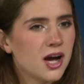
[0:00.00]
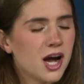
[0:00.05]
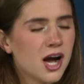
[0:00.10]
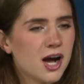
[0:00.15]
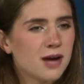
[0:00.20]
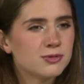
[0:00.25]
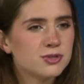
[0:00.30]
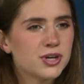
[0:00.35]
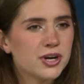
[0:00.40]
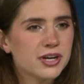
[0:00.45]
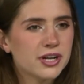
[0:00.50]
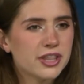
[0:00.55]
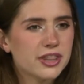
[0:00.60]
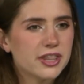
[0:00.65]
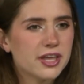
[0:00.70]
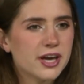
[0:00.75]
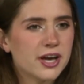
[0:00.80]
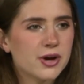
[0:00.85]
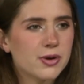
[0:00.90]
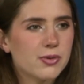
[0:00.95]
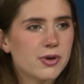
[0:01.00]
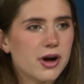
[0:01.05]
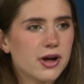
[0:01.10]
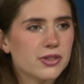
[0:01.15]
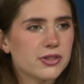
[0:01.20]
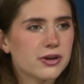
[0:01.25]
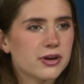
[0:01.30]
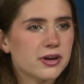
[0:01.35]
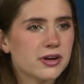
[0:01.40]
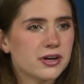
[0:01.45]
I'm trying to think what
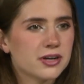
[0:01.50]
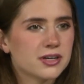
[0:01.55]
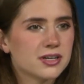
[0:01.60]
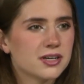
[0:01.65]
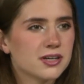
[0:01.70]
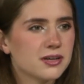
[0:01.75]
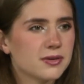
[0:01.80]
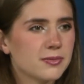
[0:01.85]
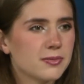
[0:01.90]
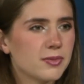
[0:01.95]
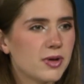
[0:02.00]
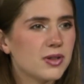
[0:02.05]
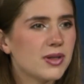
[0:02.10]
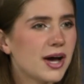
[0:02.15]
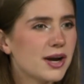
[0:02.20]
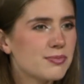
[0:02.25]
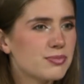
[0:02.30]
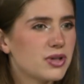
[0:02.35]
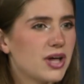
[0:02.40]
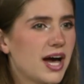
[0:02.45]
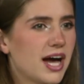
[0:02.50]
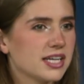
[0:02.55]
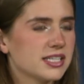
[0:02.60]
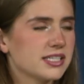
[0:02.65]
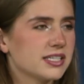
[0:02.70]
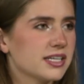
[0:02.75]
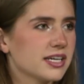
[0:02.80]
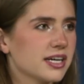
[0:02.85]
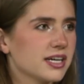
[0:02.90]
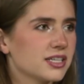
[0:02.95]
other, a lot of
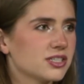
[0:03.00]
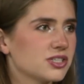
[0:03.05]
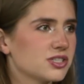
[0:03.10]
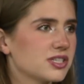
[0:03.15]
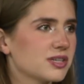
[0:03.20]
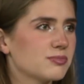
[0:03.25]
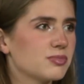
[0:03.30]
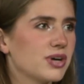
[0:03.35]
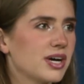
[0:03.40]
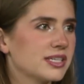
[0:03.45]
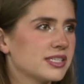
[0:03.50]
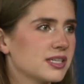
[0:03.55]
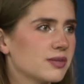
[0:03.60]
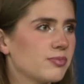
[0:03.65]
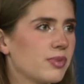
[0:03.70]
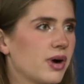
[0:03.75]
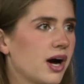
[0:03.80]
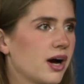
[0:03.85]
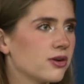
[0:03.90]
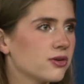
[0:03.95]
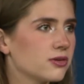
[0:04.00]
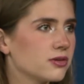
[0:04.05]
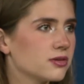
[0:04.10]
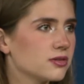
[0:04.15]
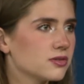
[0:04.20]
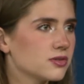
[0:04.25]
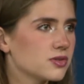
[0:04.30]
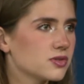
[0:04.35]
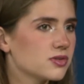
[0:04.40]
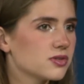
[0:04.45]
plastic, just like plastic
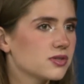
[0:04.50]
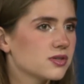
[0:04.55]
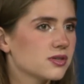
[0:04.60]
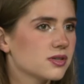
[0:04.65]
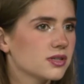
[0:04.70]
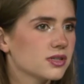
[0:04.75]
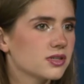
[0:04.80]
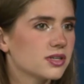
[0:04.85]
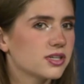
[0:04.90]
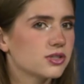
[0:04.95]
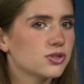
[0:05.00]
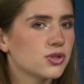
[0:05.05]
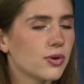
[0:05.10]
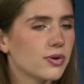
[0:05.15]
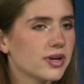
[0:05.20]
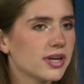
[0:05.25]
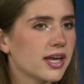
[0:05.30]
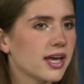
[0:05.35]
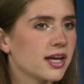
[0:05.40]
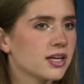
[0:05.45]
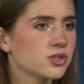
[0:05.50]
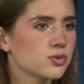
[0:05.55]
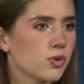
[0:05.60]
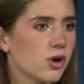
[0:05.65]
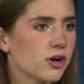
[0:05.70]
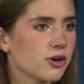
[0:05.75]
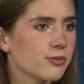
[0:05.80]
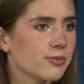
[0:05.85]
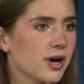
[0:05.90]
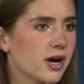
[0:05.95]
bottles, soda cans,
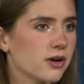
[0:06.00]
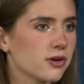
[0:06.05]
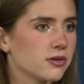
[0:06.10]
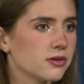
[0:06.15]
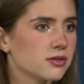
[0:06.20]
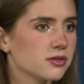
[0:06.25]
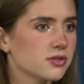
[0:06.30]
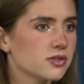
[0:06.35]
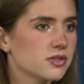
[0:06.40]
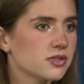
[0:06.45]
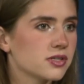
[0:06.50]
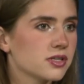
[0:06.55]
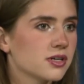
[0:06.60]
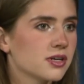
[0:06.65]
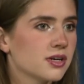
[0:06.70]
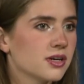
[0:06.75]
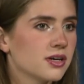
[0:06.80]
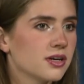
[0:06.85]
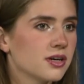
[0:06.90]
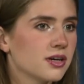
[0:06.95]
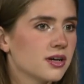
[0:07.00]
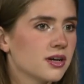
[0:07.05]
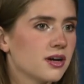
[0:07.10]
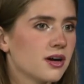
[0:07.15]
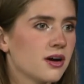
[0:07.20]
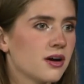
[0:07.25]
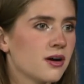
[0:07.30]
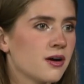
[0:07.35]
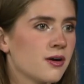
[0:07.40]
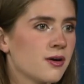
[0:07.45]
water bottles.
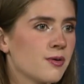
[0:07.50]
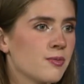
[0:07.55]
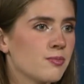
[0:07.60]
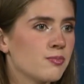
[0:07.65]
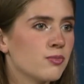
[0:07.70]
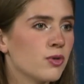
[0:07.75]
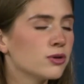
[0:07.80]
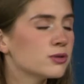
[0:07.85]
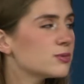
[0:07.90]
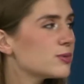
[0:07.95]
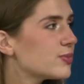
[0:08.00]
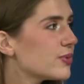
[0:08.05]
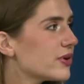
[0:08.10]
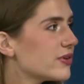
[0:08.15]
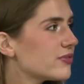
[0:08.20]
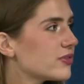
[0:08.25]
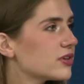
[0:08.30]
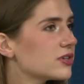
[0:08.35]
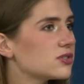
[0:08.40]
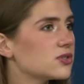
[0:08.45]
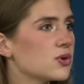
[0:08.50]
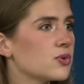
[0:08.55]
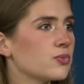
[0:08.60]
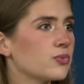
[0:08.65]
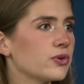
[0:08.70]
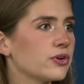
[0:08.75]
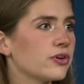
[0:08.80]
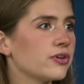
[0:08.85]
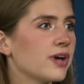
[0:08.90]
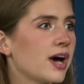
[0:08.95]
Um, most people I feel like don't
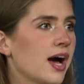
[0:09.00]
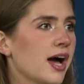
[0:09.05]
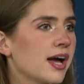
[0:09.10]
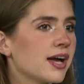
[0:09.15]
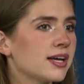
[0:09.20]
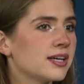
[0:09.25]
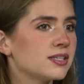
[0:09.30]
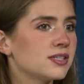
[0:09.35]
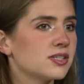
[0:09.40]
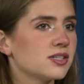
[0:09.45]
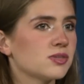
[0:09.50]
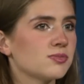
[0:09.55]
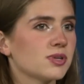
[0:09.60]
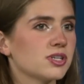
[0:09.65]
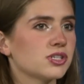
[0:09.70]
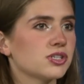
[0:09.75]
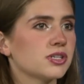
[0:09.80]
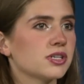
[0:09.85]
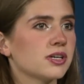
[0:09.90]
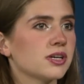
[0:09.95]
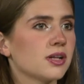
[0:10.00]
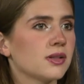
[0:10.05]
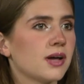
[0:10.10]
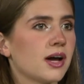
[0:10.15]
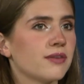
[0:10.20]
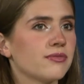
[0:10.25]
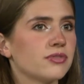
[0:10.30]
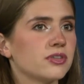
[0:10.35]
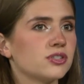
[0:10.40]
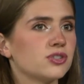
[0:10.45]
realize, especially a lot
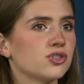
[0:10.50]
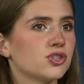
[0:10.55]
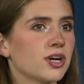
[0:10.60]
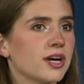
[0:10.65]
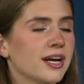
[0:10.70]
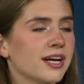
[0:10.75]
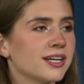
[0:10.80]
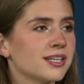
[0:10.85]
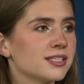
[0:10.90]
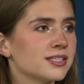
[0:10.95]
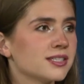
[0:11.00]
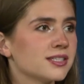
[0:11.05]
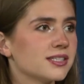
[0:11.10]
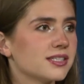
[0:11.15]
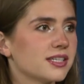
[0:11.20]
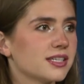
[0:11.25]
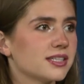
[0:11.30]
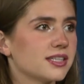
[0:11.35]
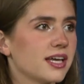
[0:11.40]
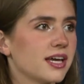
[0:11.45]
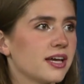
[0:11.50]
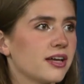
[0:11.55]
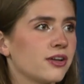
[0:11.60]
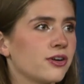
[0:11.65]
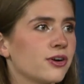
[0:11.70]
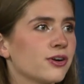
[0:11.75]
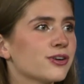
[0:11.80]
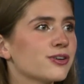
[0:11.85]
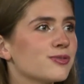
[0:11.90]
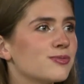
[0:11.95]
of the drains that in
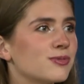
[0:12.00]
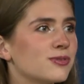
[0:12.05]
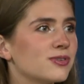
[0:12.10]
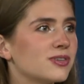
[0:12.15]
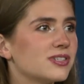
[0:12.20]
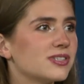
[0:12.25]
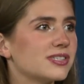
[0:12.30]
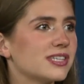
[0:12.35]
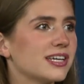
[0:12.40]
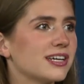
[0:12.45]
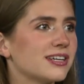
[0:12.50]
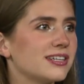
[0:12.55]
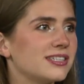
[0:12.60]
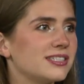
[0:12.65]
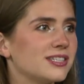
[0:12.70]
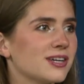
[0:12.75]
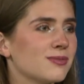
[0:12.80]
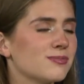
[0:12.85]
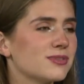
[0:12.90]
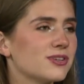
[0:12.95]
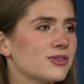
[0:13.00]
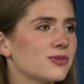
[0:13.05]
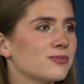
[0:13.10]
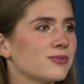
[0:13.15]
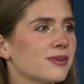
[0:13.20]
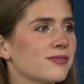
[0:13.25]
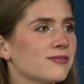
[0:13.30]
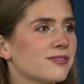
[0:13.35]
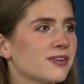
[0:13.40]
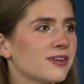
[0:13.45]
our communities they dump to the
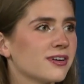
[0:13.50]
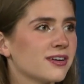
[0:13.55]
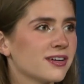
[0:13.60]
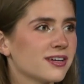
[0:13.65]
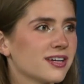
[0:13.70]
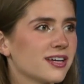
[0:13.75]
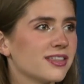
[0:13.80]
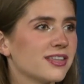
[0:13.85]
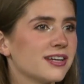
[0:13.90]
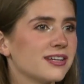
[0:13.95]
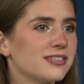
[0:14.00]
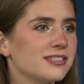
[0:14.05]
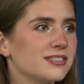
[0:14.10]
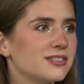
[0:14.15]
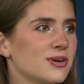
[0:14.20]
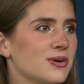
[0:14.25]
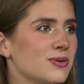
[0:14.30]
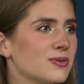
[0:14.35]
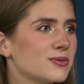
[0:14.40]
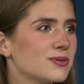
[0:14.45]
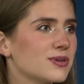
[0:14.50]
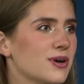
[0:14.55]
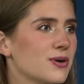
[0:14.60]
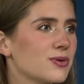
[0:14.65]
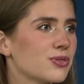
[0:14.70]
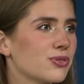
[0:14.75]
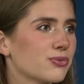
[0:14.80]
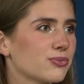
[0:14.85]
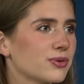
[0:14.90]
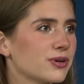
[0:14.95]
river mm-hmm. and they mm-hmm. don't go
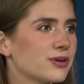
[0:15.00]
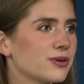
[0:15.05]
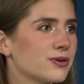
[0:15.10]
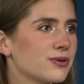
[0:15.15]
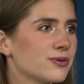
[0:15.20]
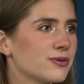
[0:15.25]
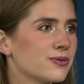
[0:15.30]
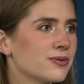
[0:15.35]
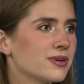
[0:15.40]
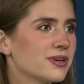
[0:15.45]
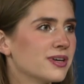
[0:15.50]
through